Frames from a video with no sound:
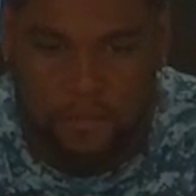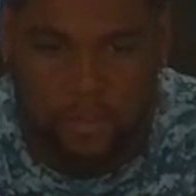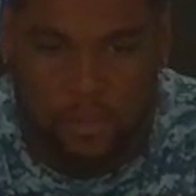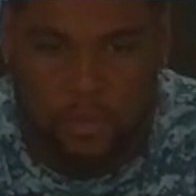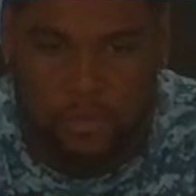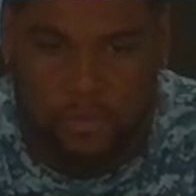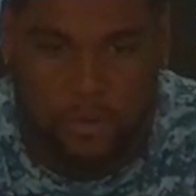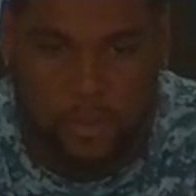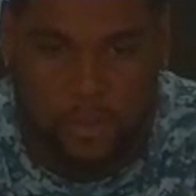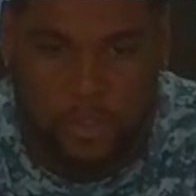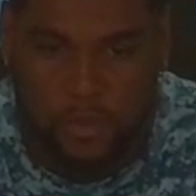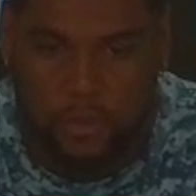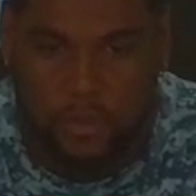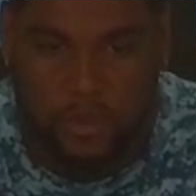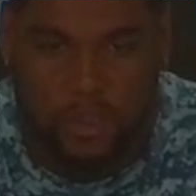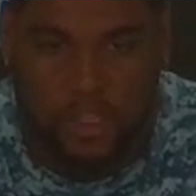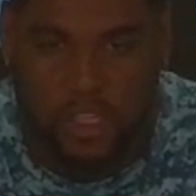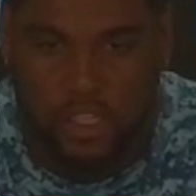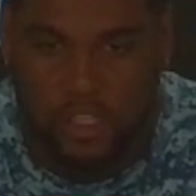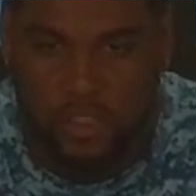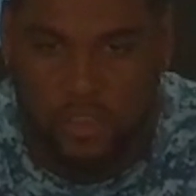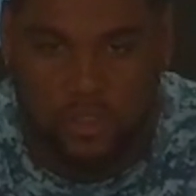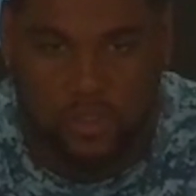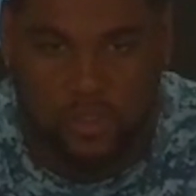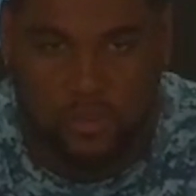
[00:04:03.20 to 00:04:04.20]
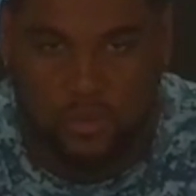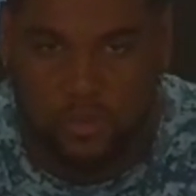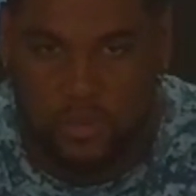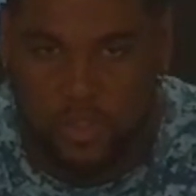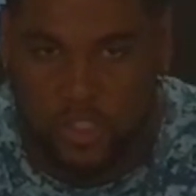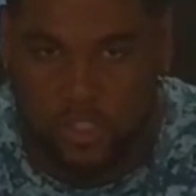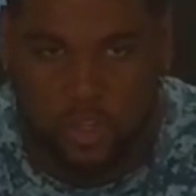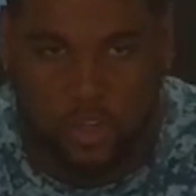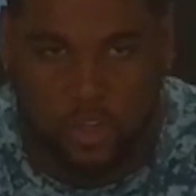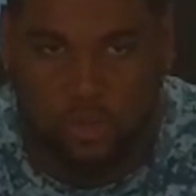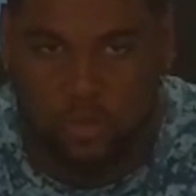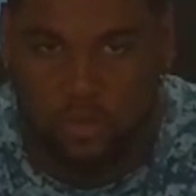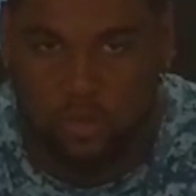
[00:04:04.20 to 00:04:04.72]
the first play, when we
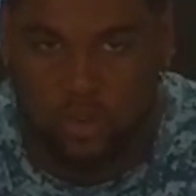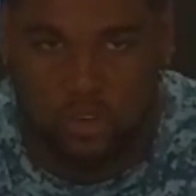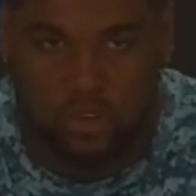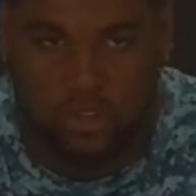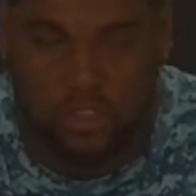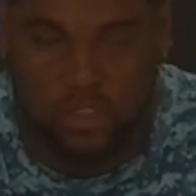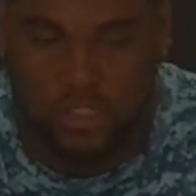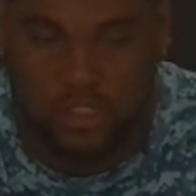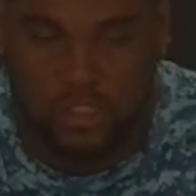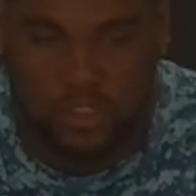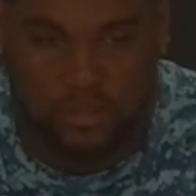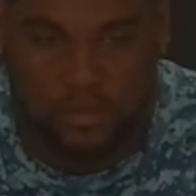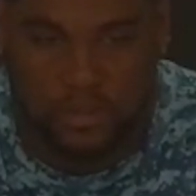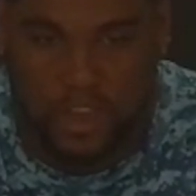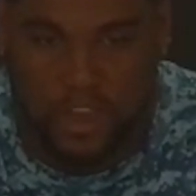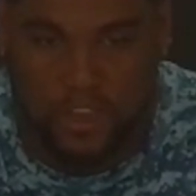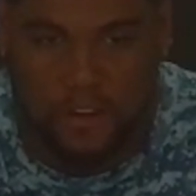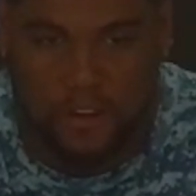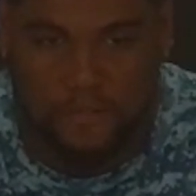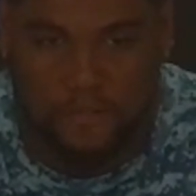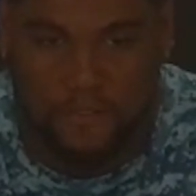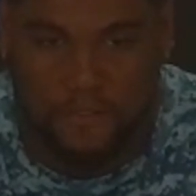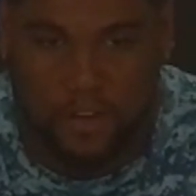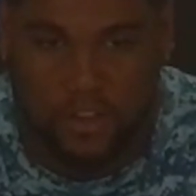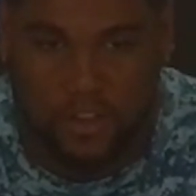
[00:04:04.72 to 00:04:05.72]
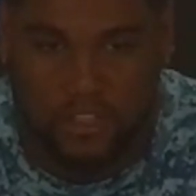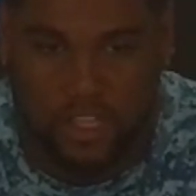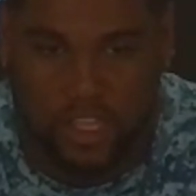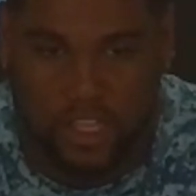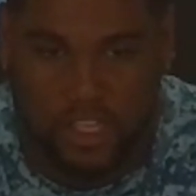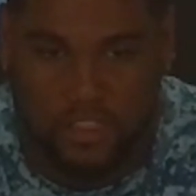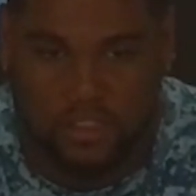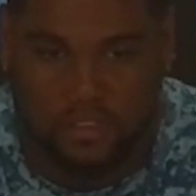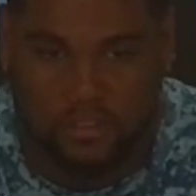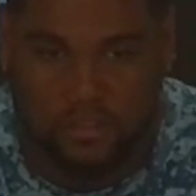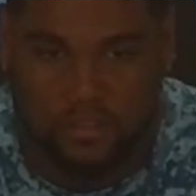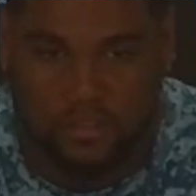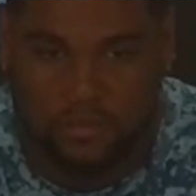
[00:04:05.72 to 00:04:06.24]
started rolling, it kind of felt
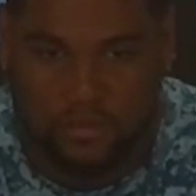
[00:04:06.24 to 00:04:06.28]
like